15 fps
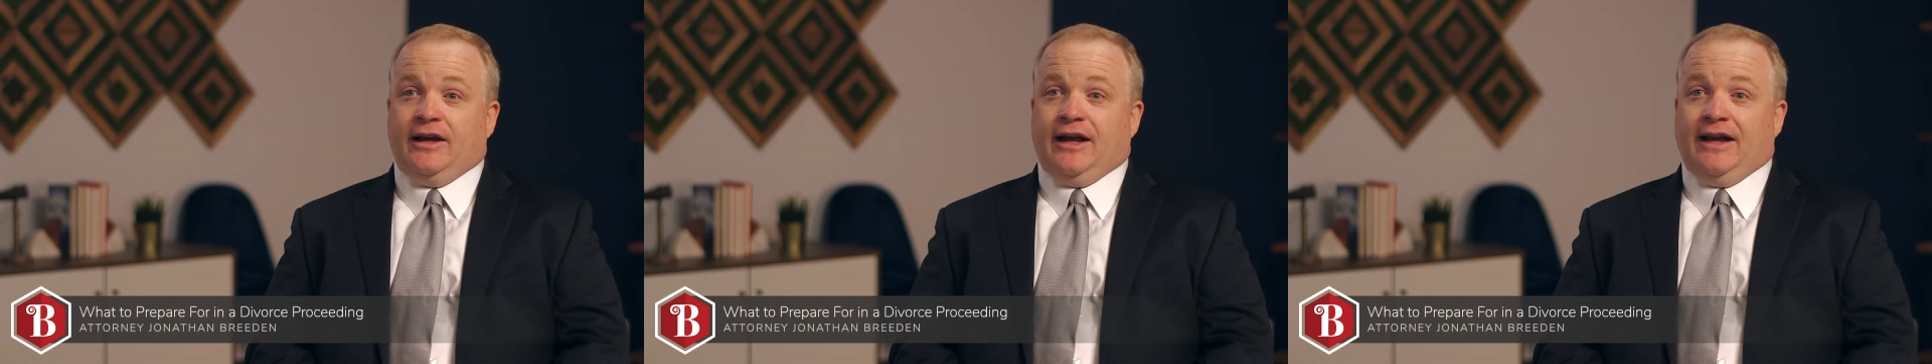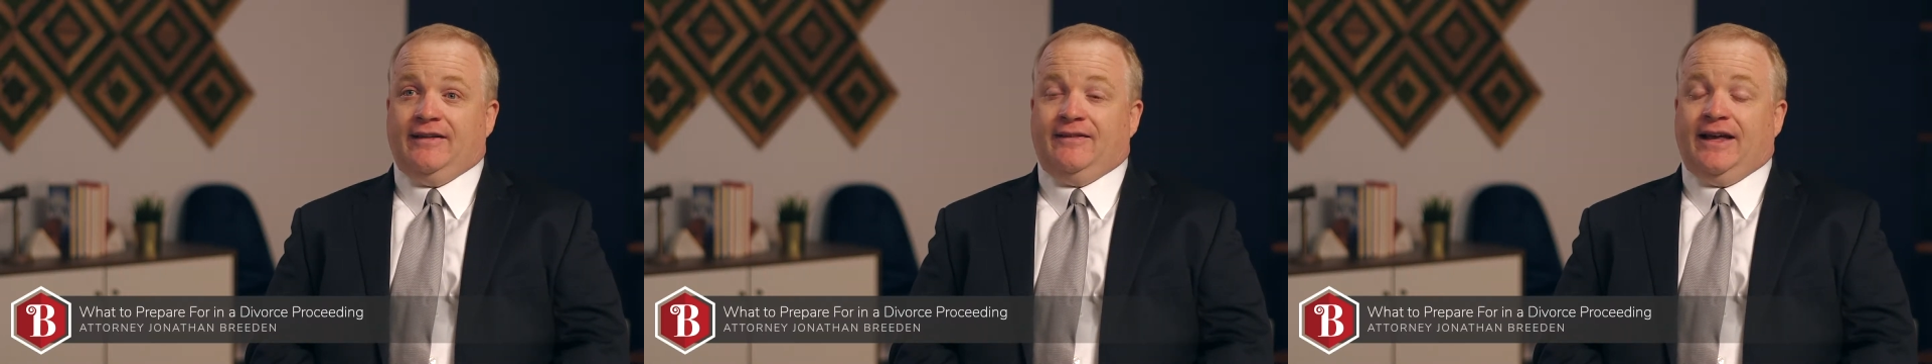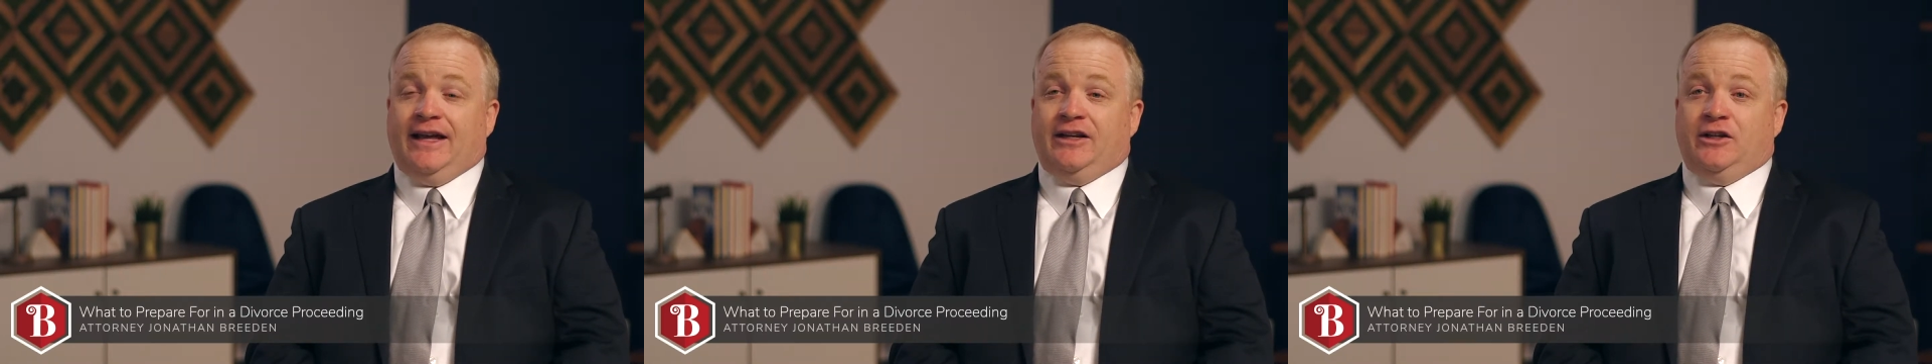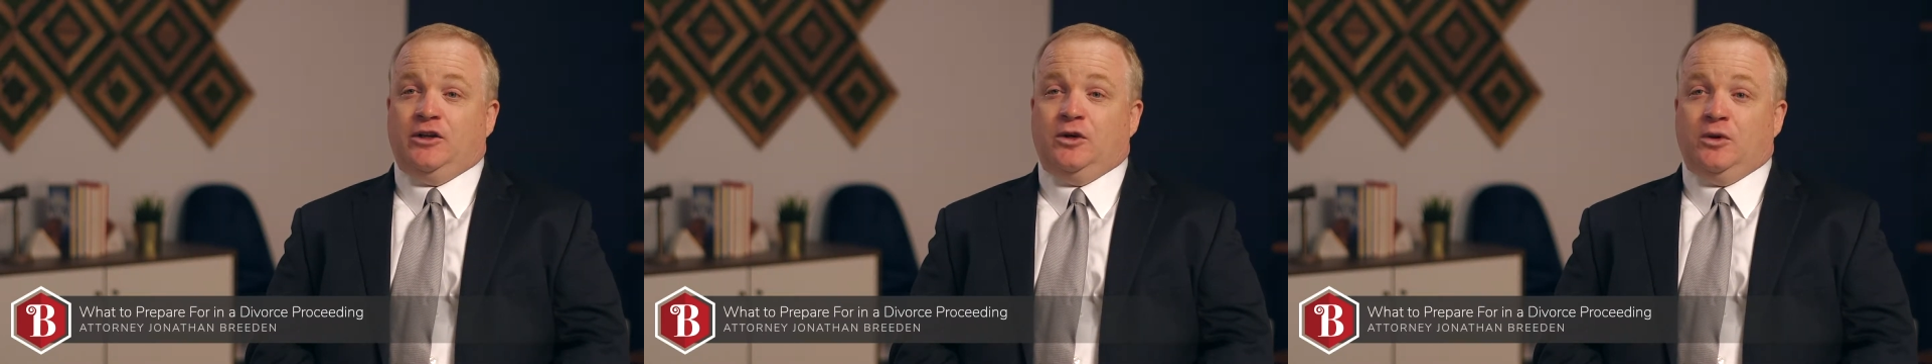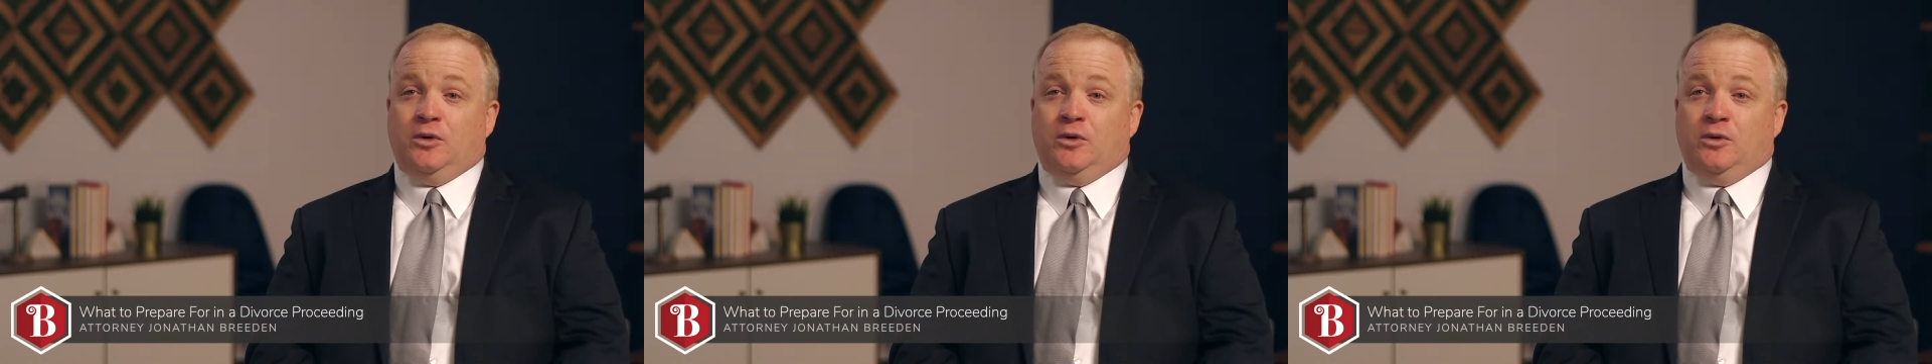and that
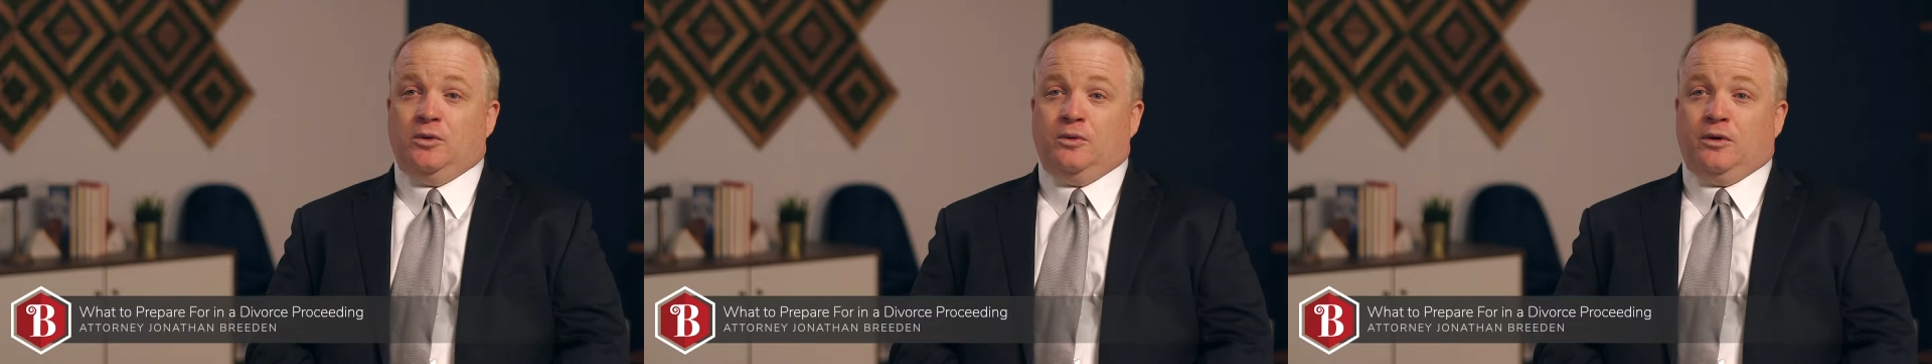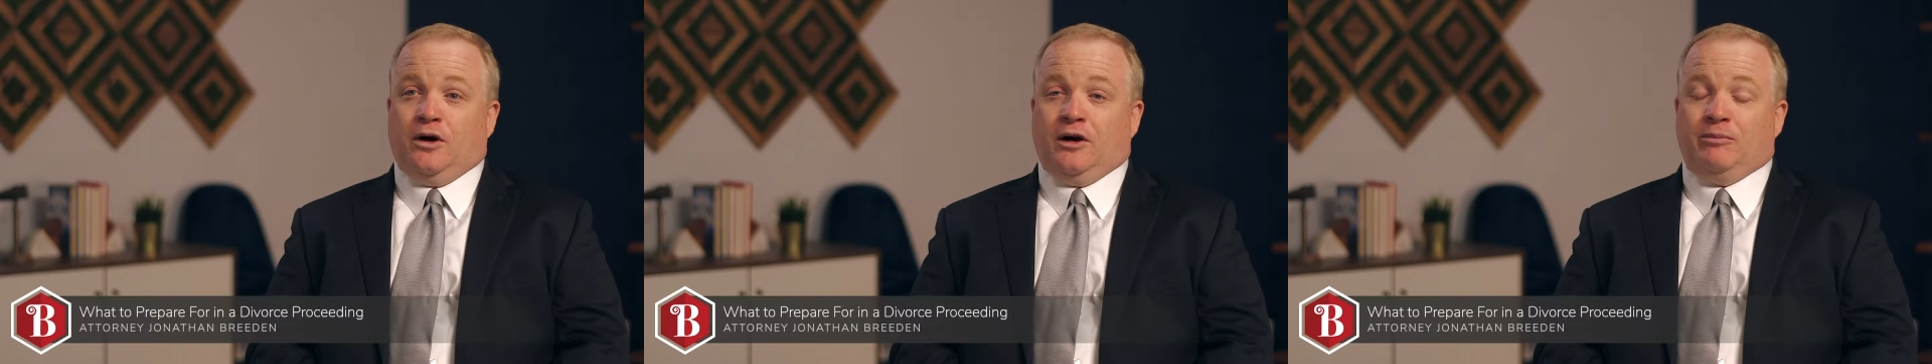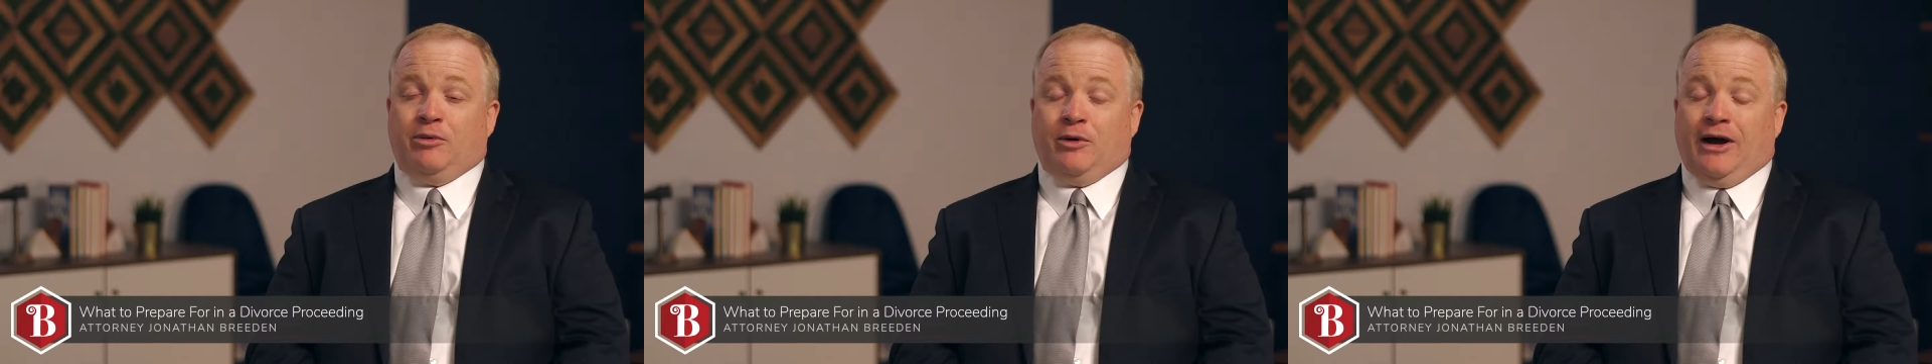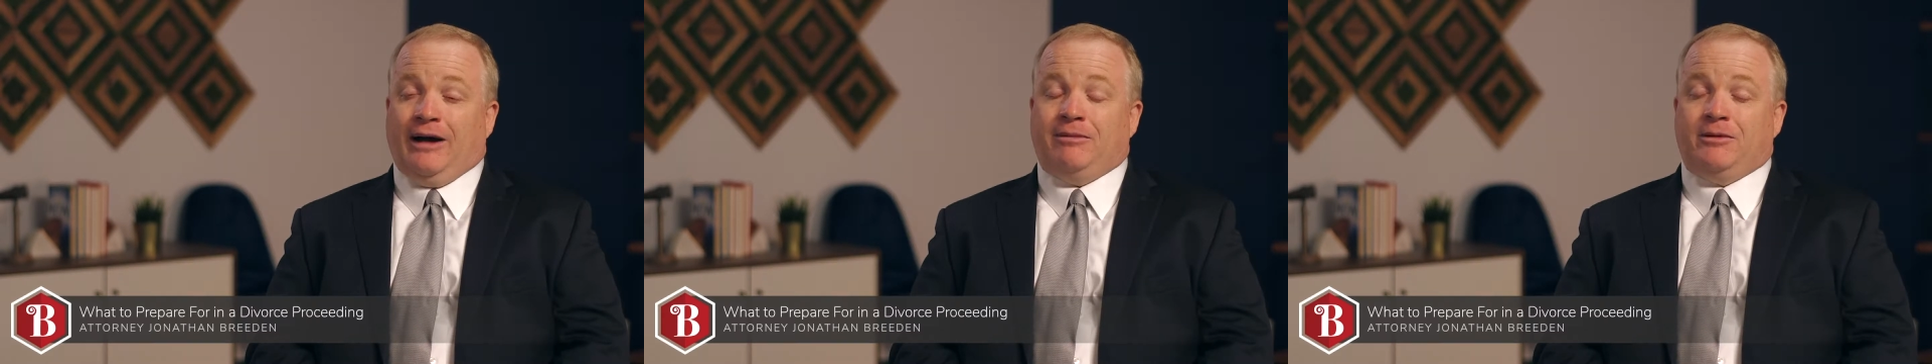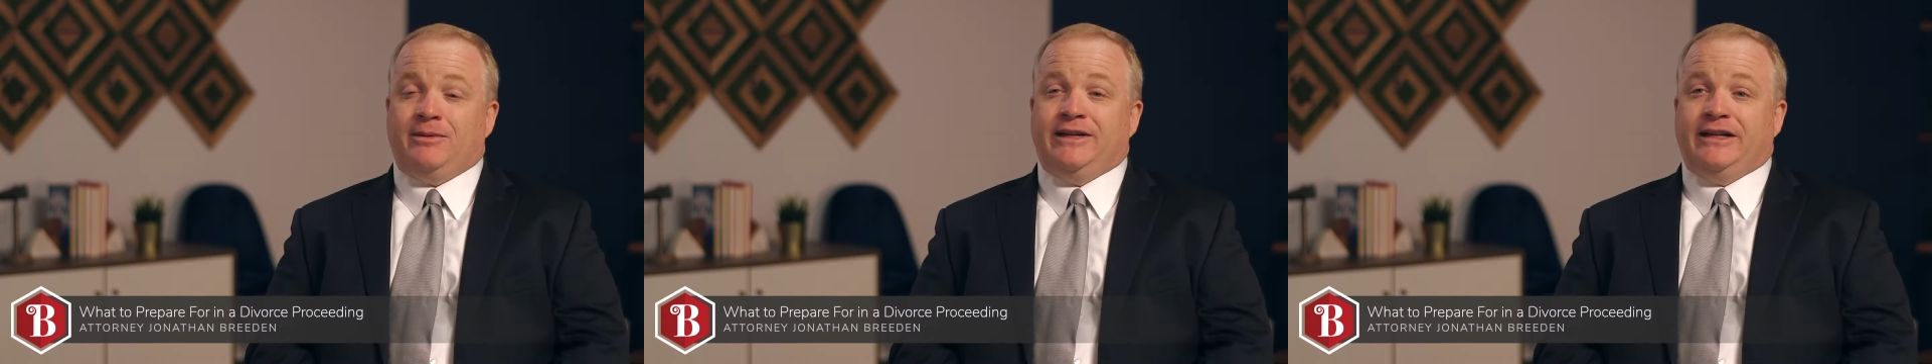you are
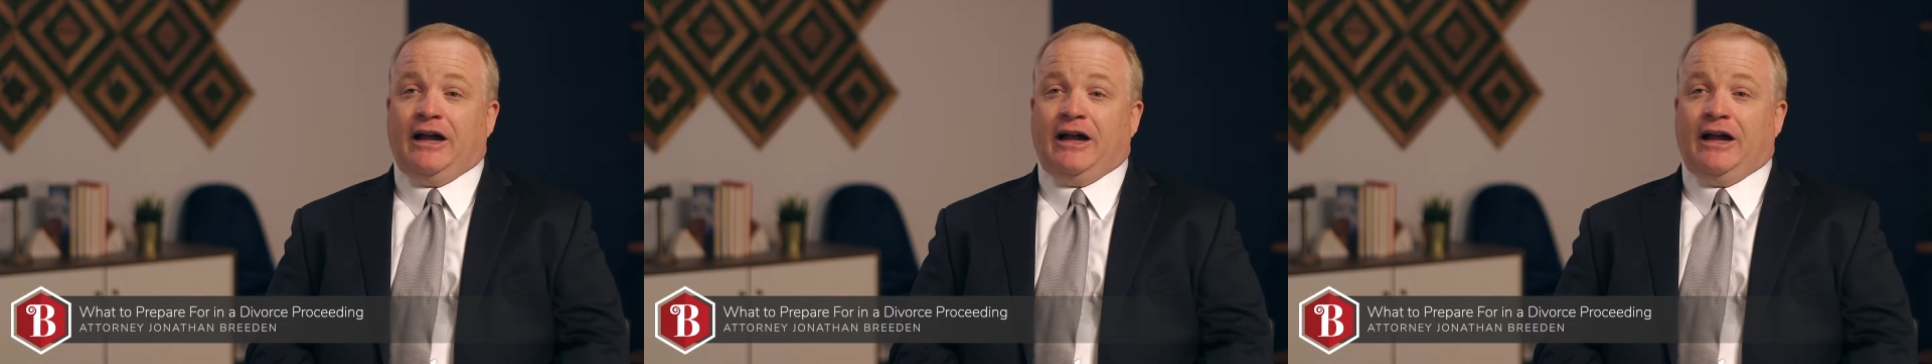probably